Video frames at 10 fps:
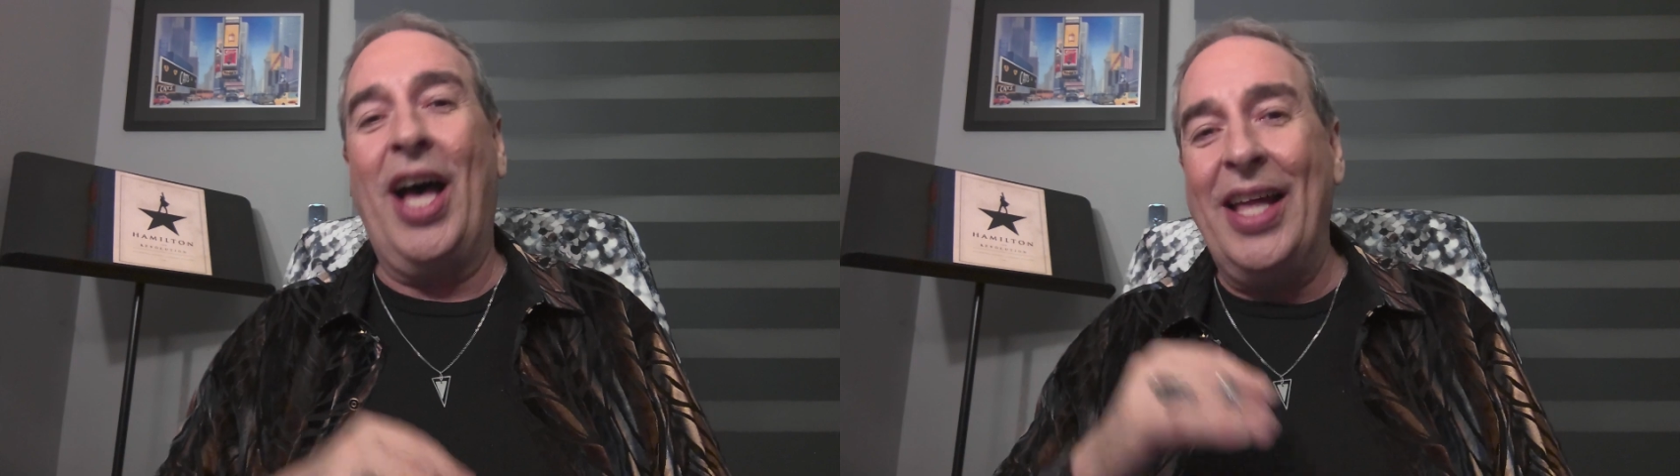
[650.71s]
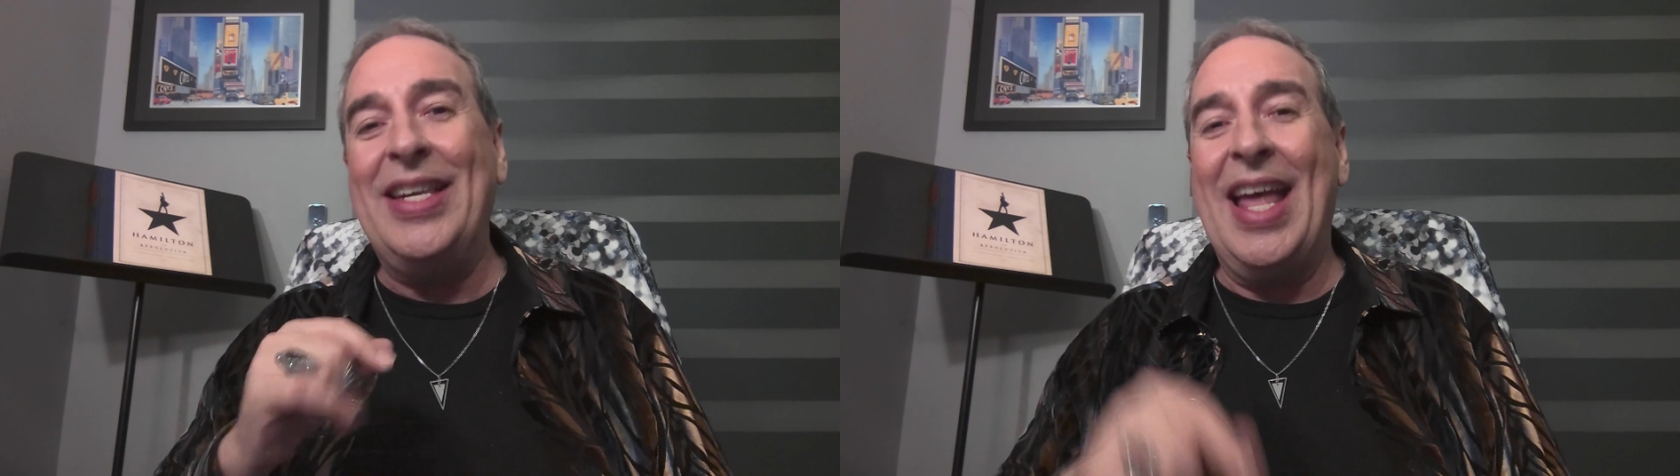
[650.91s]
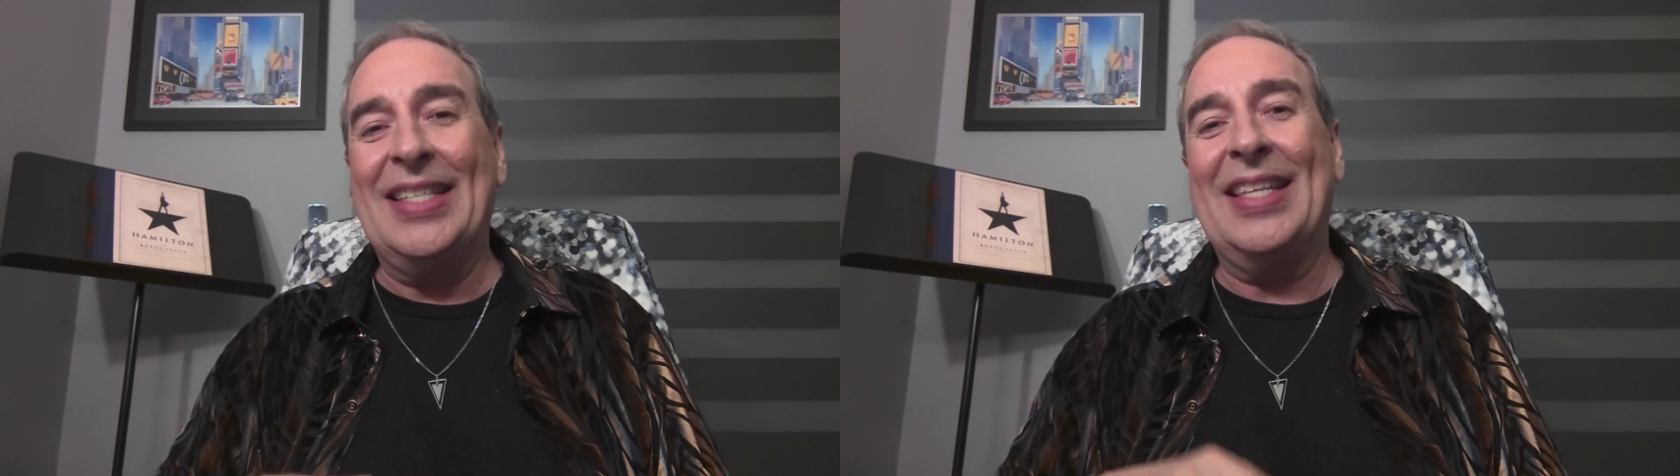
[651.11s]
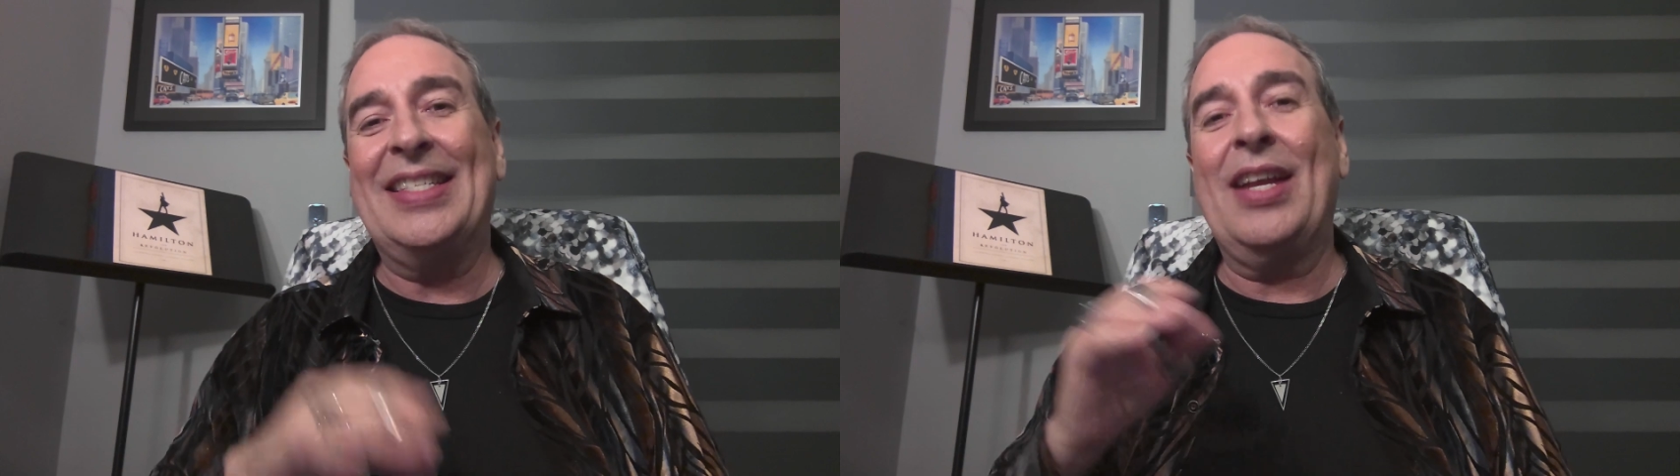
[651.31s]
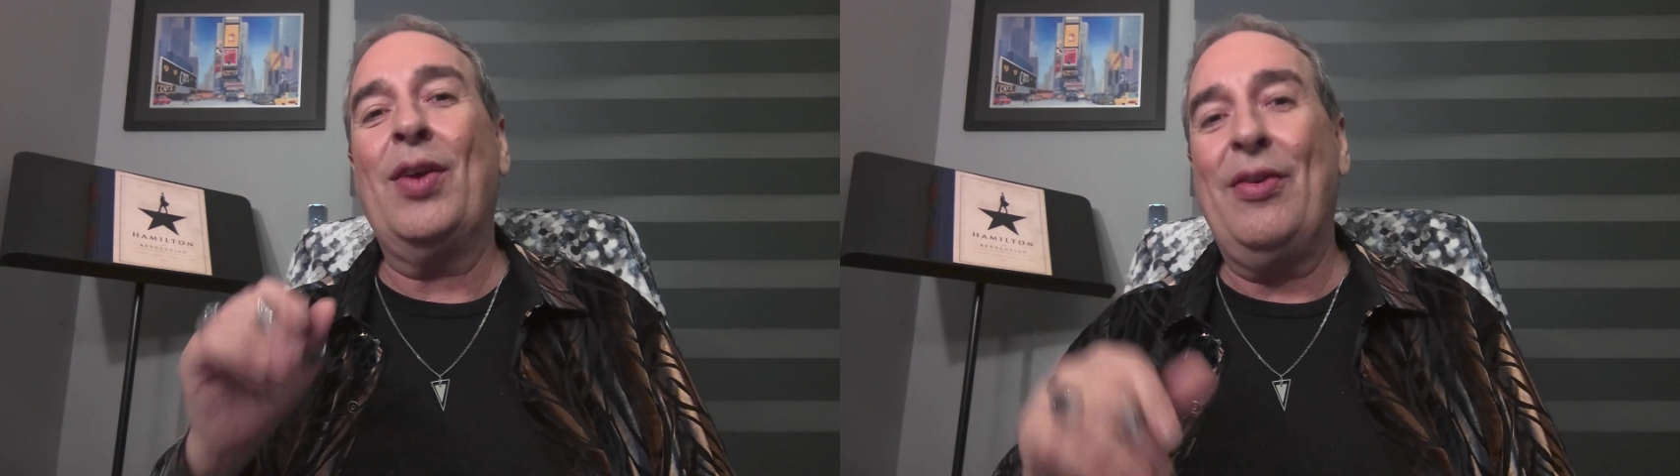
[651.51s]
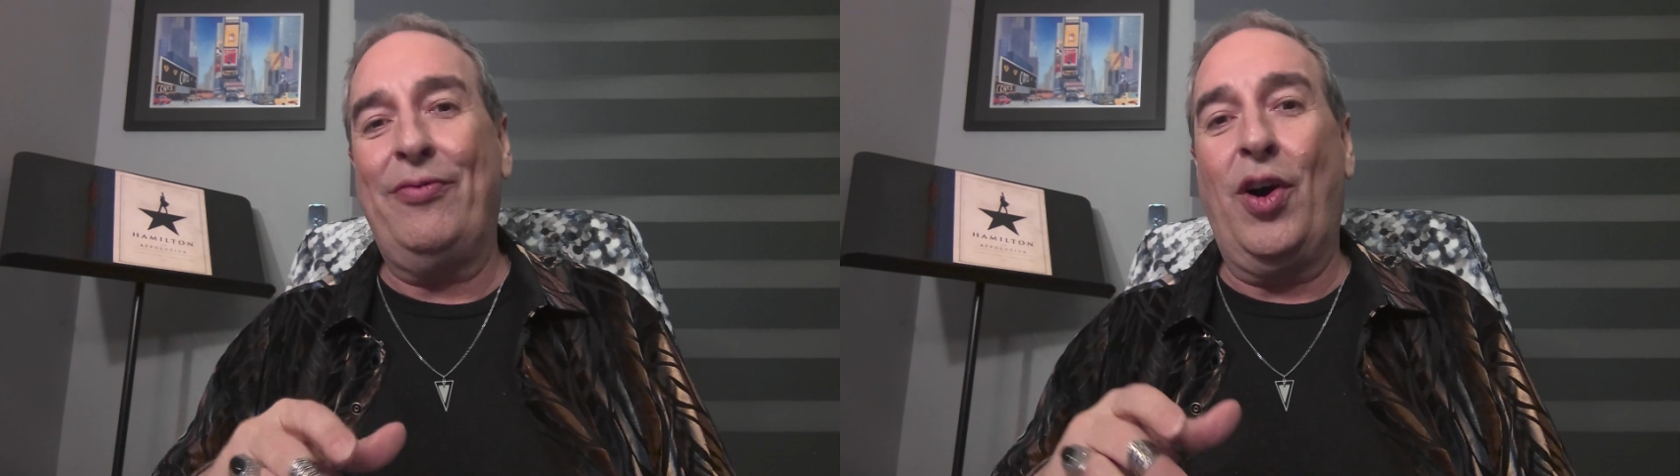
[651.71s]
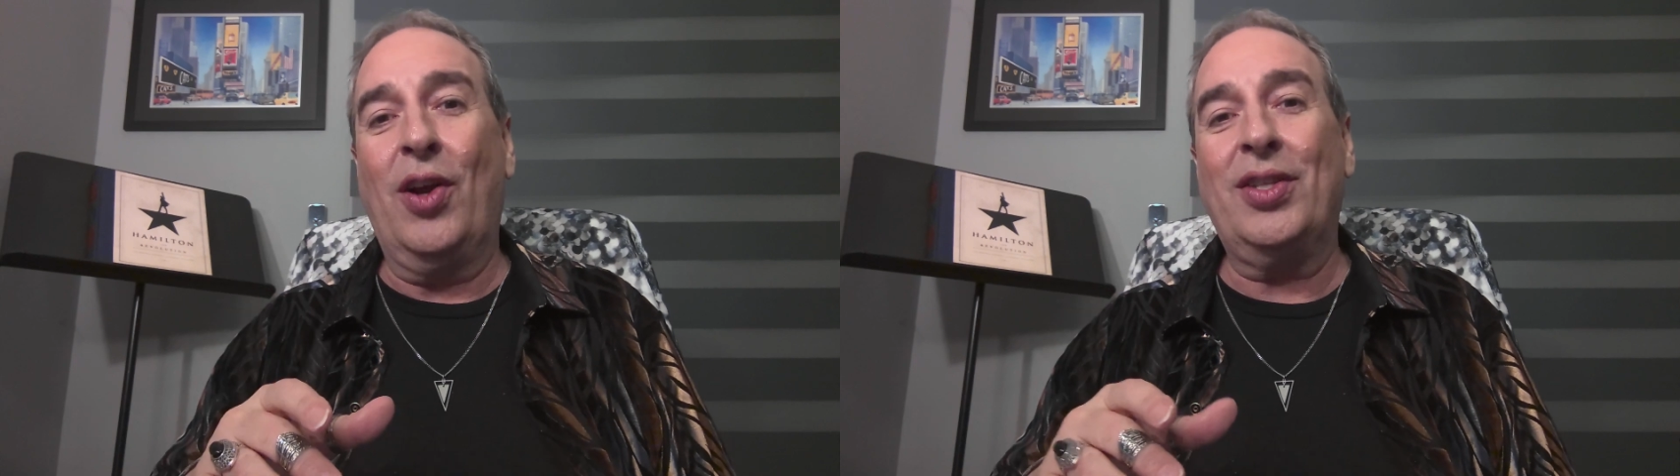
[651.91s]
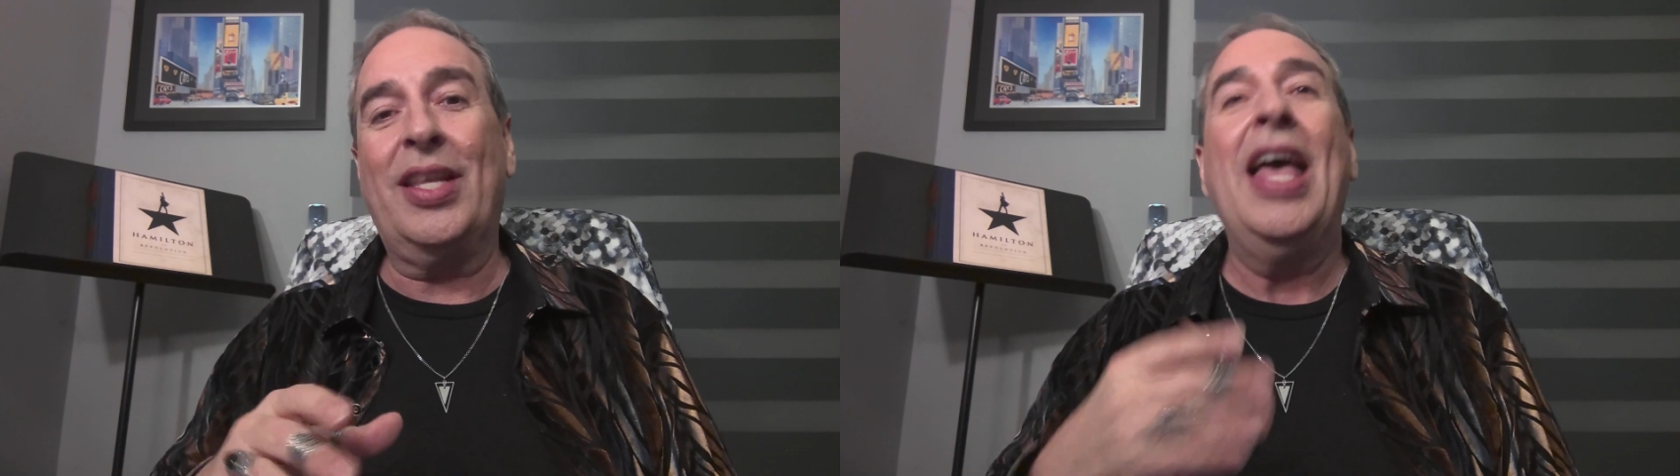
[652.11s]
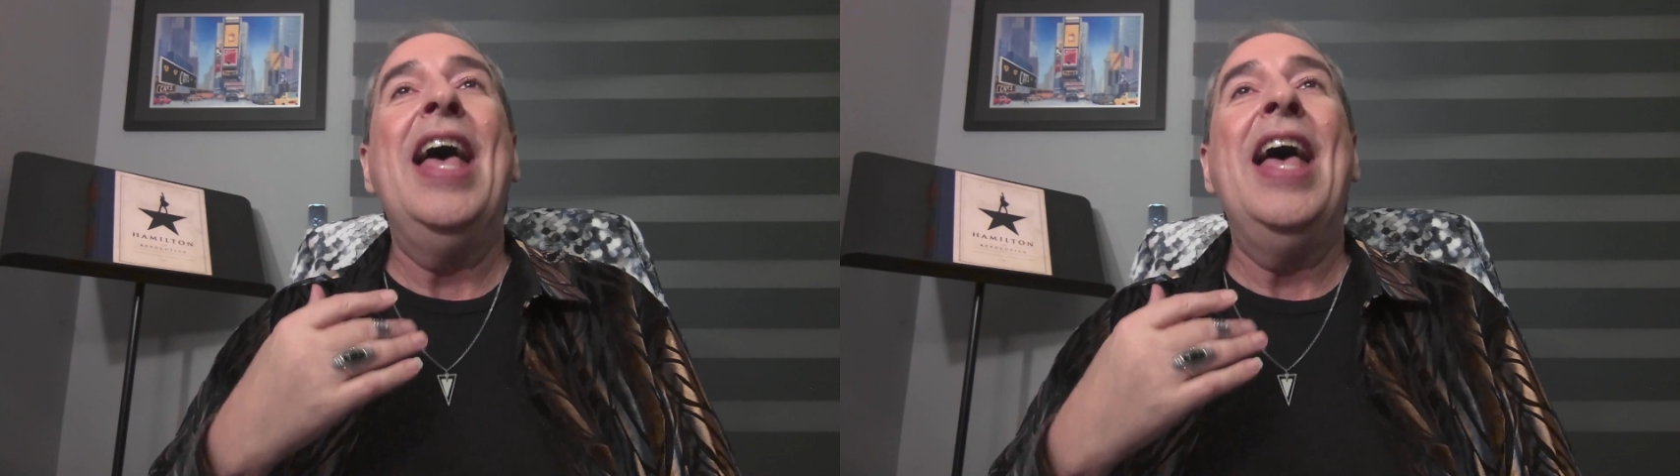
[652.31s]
Unnecessary Farce.